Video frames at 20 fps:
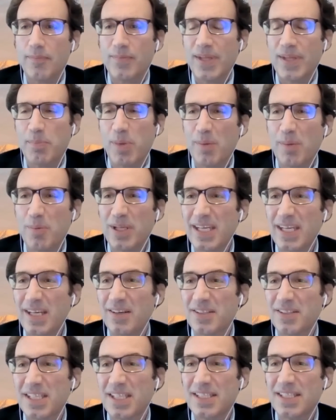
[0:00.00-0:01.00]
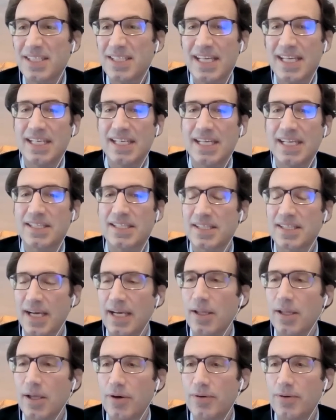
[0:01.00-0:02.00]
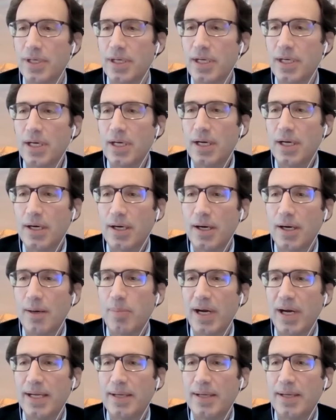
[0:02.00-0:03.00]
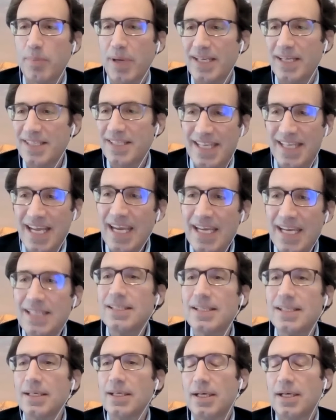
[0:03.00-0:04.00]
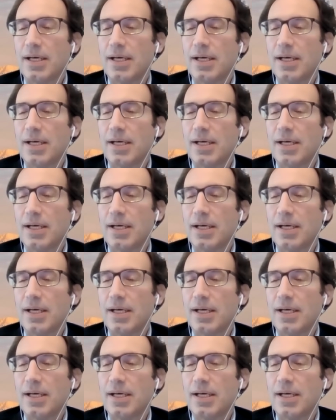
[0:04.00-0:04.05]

that public health does tend to get siloed by state.